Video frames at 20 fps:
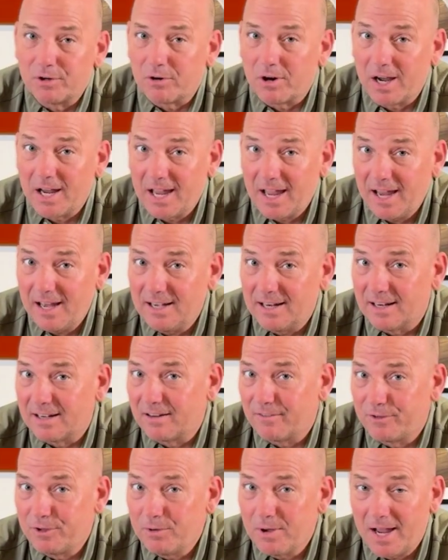or I hate it.
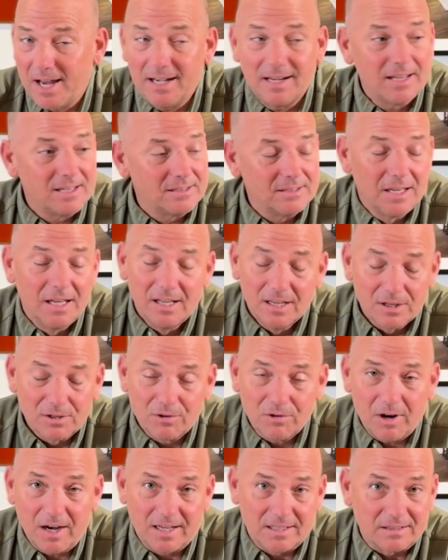If you hate it,
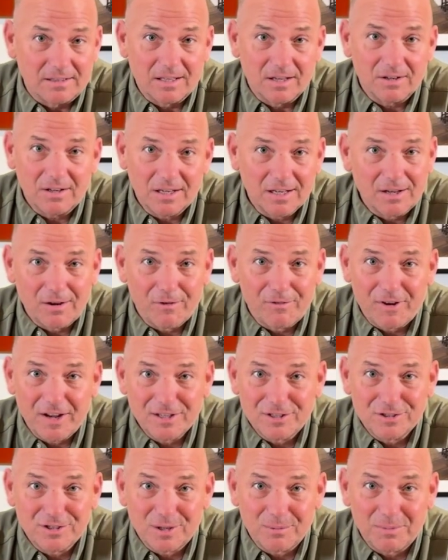great. They're going to go find
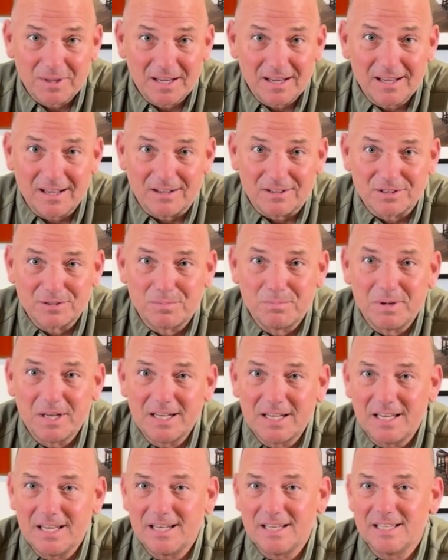you something else. But
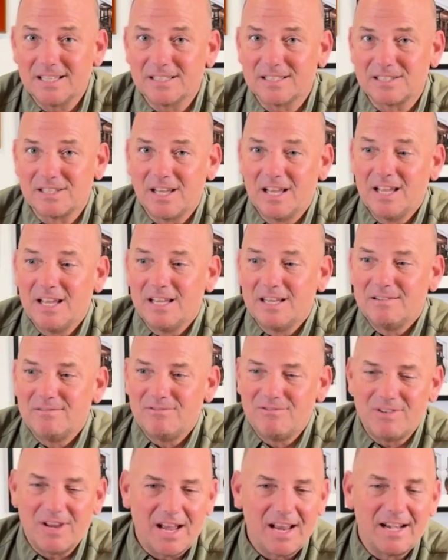it is
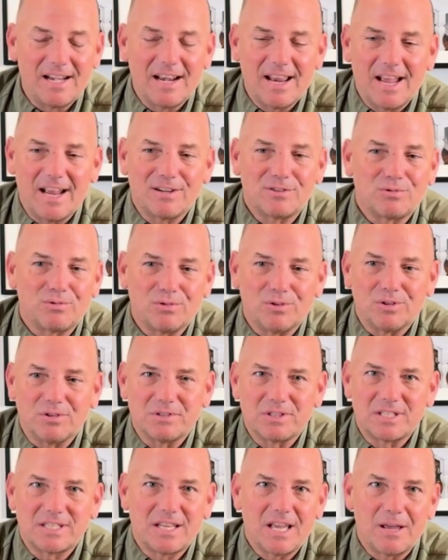a natural
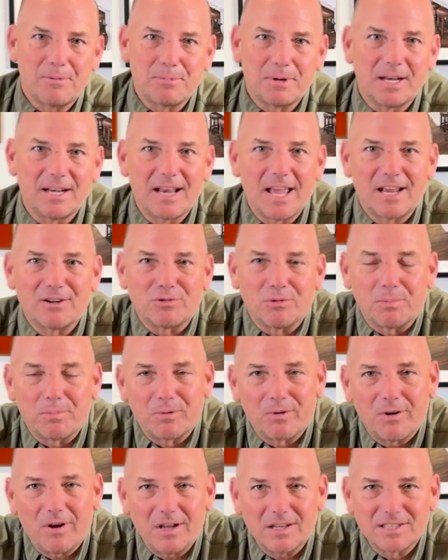step and a natural
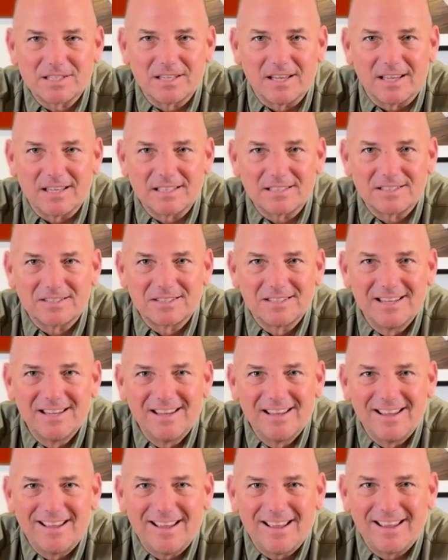process
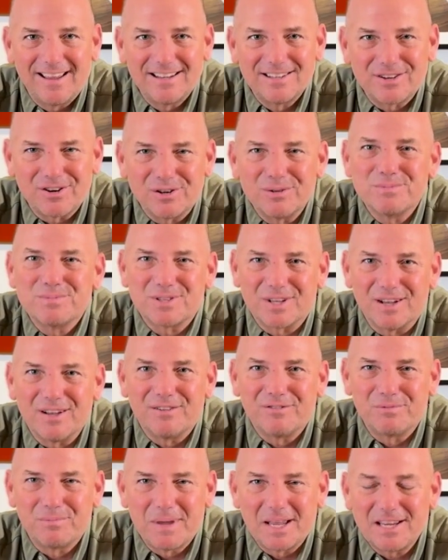in terms
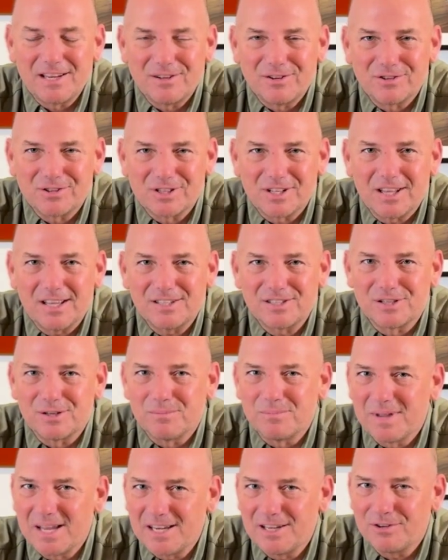of making your selection and
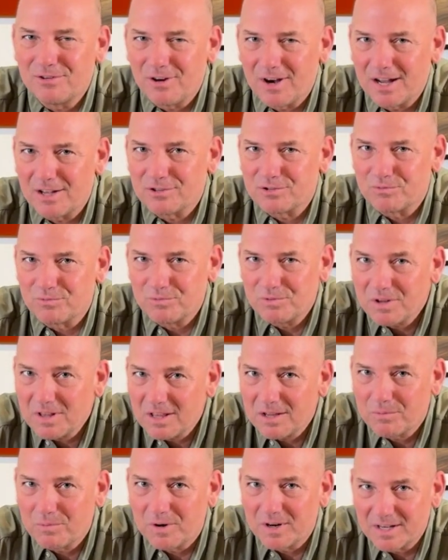making your house
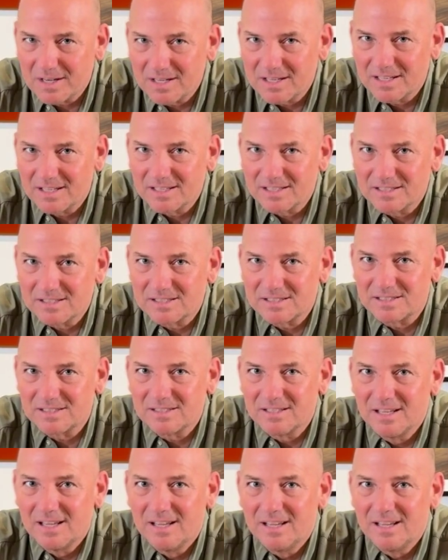really what it is